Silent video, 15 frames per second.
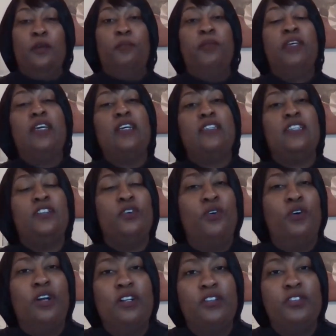because in
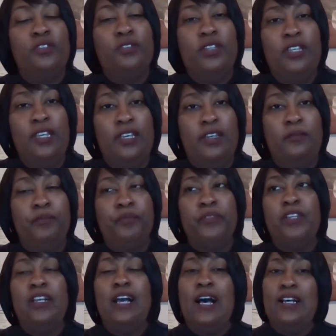order to get
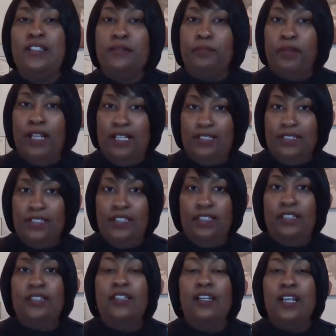God's
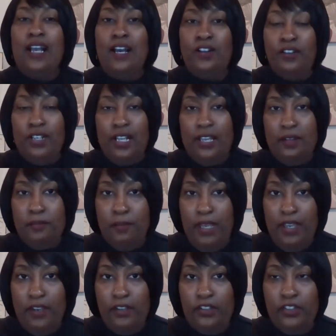blessing, the God-ordained
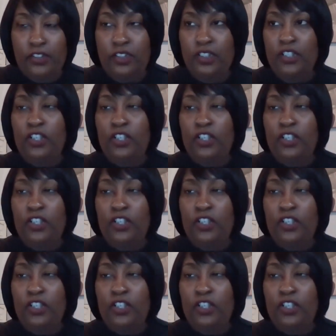marriage,